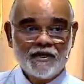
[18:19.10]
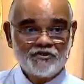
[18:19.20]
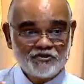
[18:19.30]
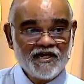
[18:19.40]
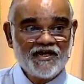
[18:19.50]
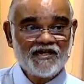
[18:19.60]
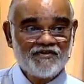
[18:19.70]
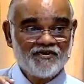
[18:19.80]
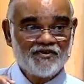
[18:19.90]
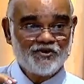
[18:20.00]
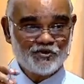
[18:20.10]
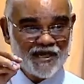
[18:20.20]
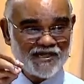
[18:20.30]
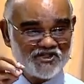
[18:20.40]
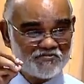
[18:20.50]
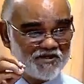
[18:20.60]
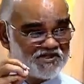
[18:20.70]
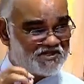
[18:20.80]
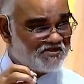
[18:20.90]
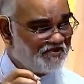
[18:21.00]
And today, to that
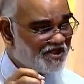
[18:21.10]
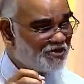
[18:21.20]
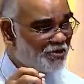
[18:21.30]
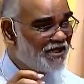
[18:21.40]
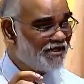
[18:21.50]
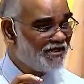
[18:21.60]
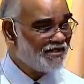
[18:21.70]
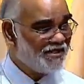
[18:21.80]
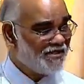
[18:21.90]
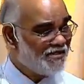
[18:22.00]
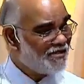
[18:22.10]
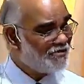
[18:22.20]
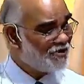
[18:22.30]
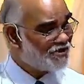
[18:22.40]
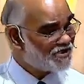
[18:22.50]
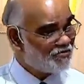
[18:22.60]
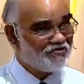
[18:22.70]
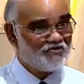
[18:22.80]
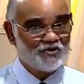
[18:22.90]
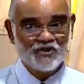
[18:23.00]
specific will, with some
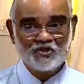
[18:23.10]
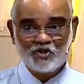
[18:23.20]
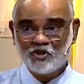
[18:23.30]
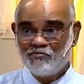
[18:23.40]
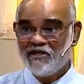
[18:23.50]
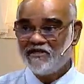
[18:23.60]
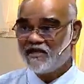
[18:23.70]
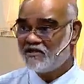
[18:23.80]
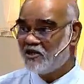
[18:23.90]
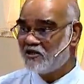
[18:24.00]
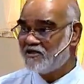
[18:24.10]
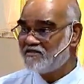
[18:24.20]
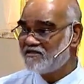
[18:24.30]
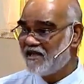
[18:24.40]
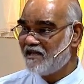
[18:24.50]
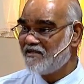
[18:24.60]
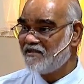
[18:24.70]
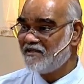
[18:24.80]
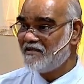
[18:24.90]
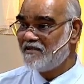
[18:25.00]
of you, it could be that God is saying,
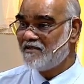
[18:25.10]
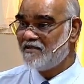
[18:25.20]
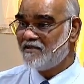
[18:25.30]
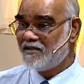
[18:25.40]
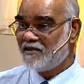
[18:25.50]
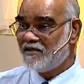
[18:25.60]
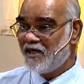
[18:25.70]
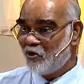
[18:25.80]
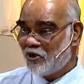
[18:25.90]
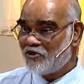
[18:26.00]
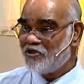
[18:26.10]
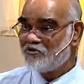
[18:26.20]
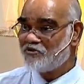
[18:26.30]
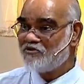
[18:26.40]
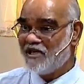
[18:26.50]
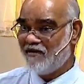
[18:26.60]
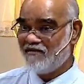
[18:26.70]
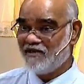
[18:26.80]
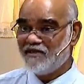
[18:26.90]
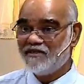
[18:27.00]
I want you to
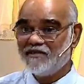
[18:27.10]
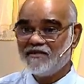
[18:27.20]
tarry.